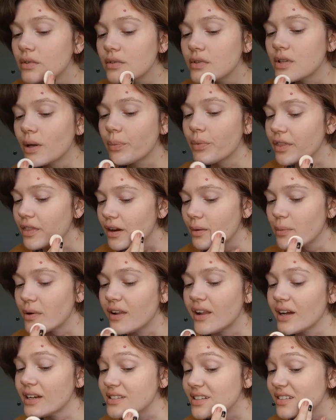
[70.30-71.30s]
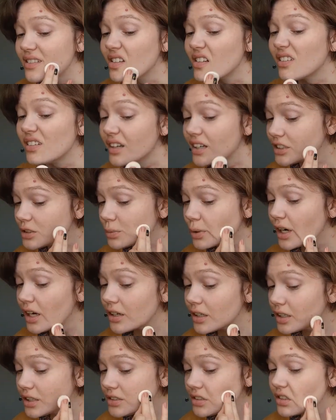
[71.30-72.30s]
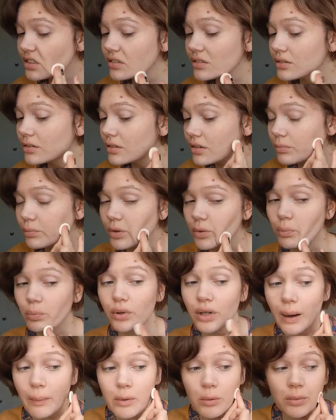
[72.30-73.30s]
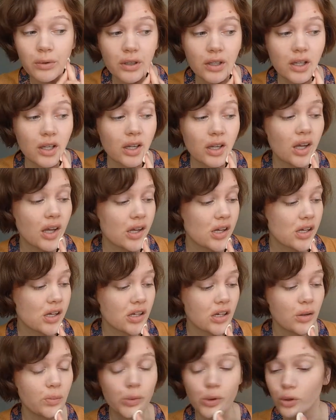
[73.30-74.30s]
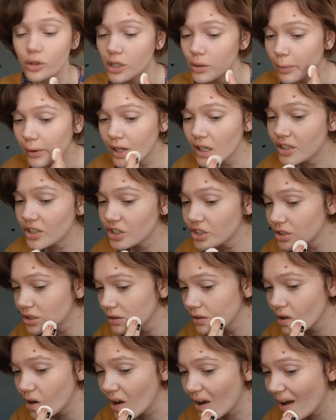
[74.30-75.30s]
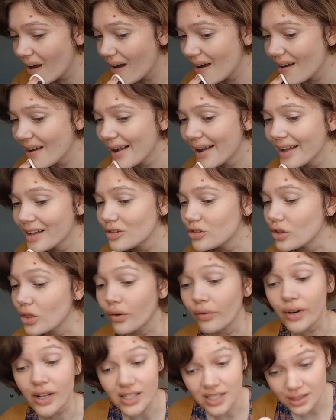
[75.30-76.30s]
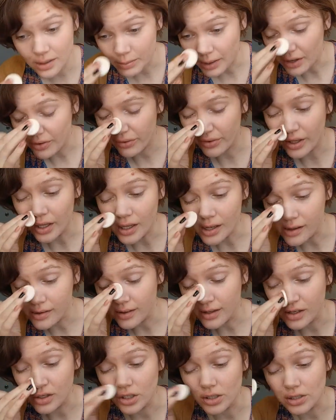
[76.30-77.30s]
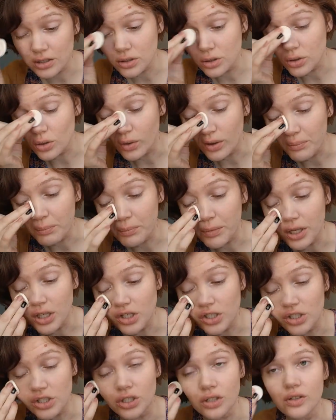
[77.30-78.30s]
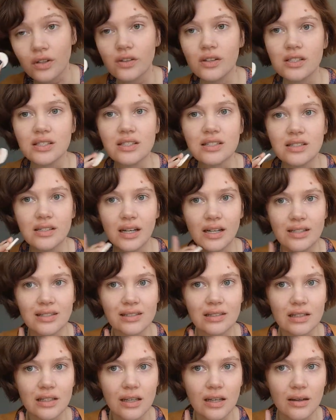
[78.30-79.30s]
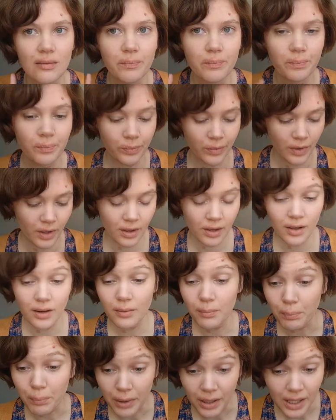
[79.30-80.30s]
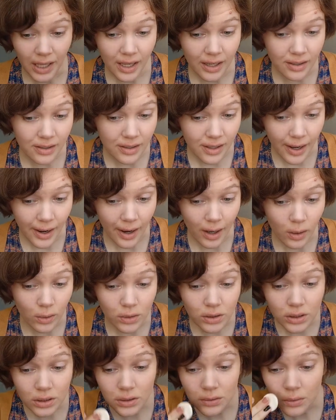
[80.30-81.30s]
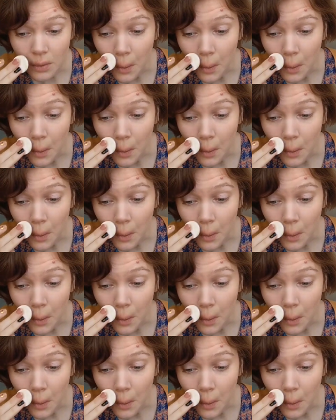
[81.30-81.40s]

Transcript: something that applies a little less product, probably a kabuki brush to the rest of my face and just to make sure that this is nicely blended out.